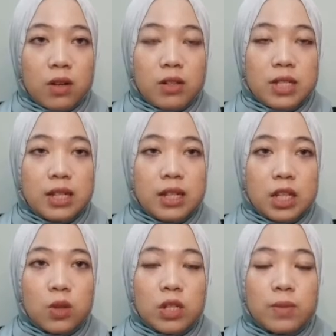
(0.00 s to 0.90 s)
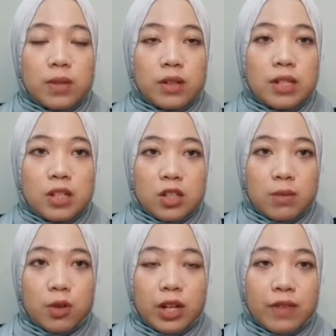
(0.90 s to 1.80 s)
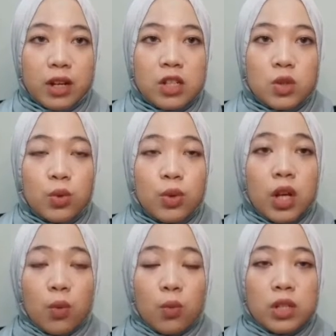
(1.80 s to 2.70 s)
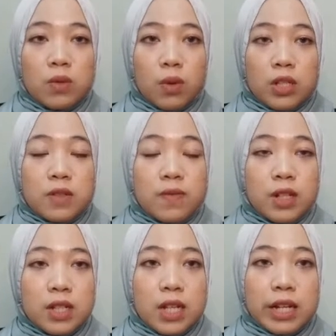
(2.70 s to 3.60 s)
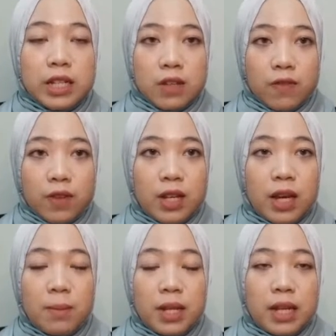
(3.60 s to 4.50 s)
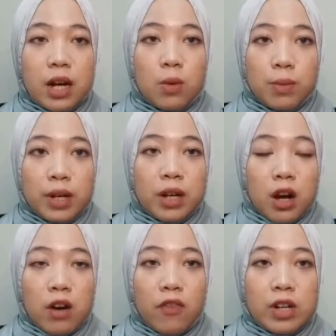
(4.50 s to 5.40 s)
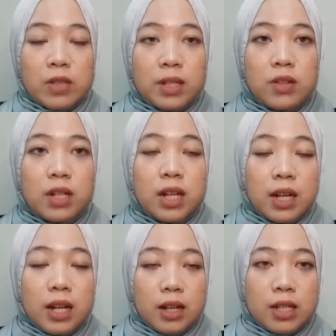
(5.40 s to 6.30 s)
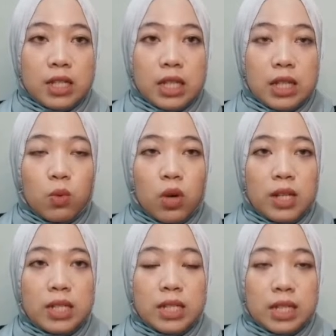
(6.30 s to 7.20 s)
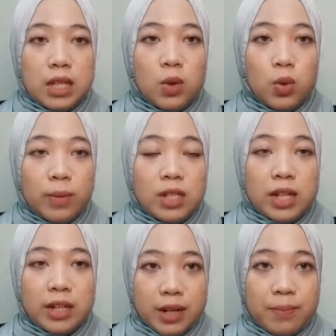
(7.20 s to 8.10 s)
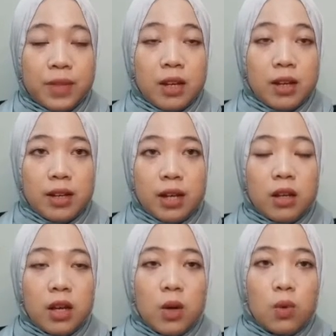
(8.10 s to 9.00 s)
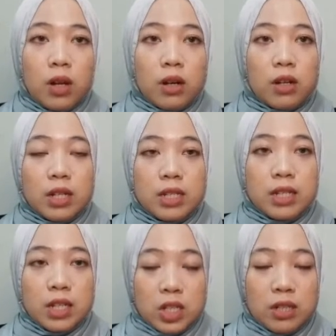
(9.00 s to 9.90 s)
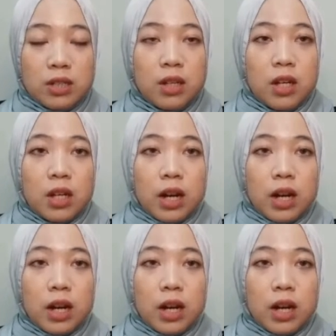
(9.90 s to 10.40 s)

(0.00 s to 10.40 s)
and now called sudden acute respiratory syndrome coronavirus 2, which was firstly identified amid an outbreak of respiratory illness in Wuhan City, Hubei, China. Then, World Health Organization